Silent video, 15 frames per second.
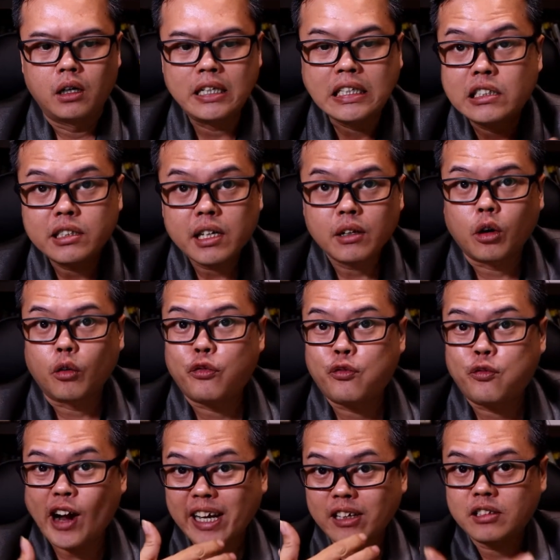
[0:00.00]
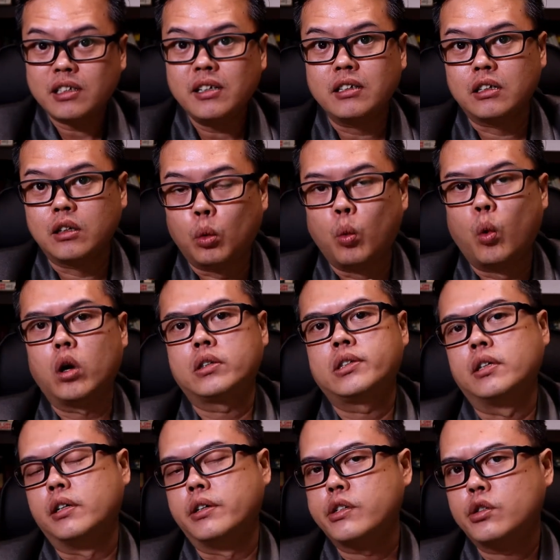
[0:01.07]
Instead of fighting the
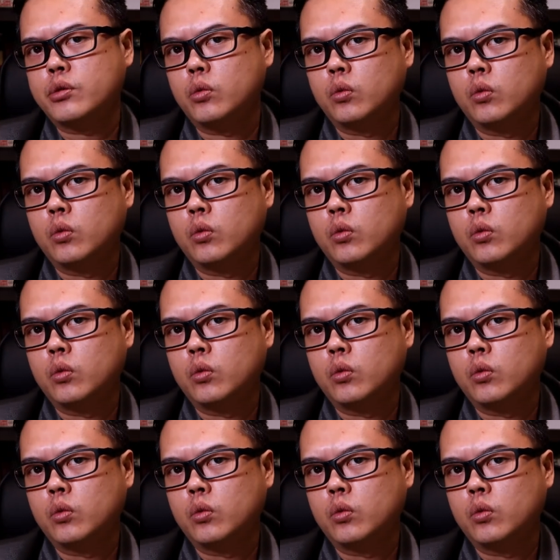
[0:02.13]
waters,